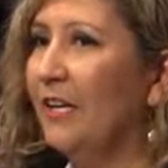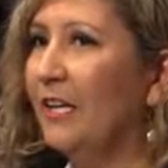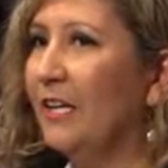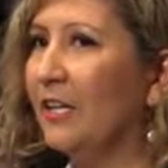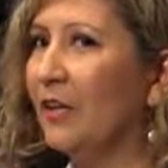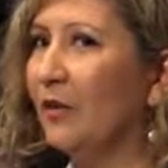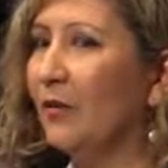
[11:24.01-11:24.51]

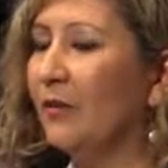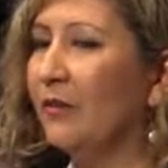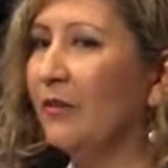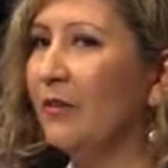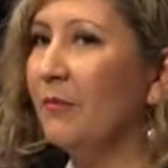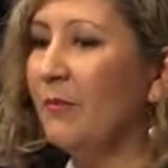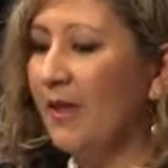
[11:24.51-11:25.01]
you know,
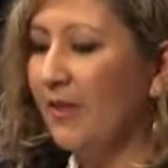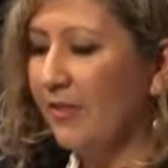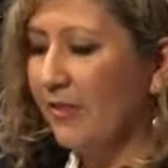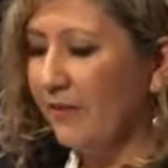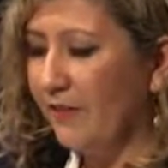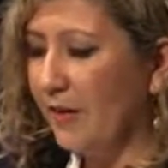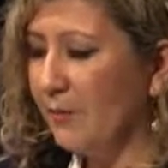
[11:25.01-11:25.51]
the myth
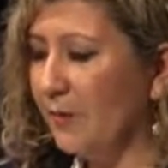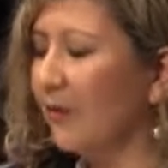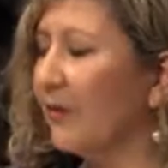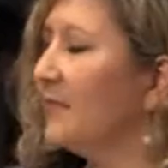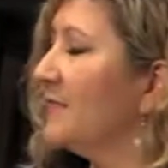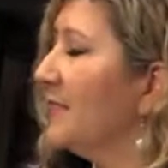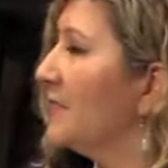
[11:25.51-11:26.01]
of
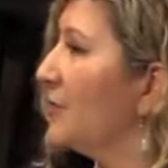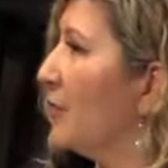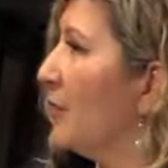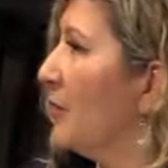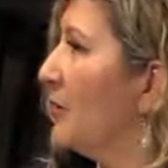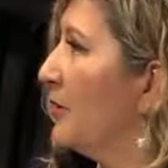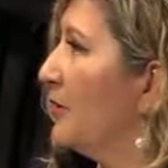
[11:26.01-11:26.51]
immigrants as
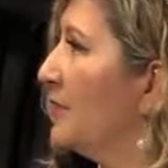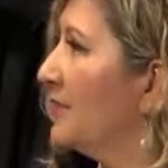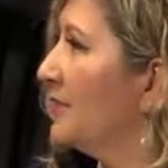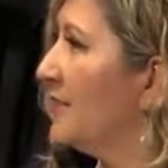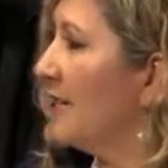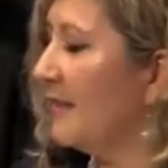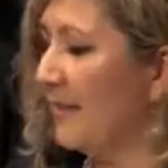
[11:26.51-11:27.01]

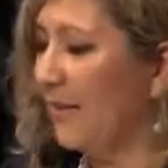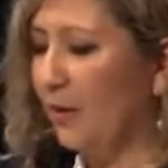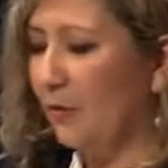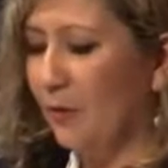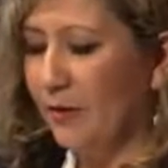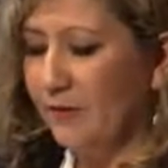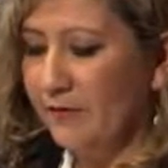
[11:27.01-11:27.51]
criminals. And I
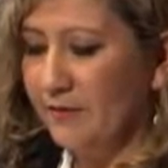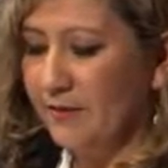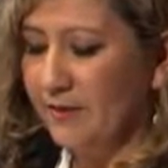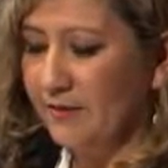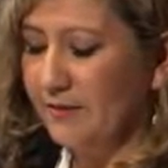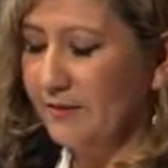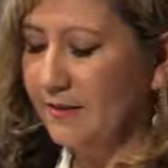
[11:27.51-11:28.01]
think one of
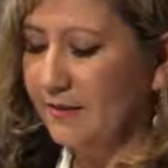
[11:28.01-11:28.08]
the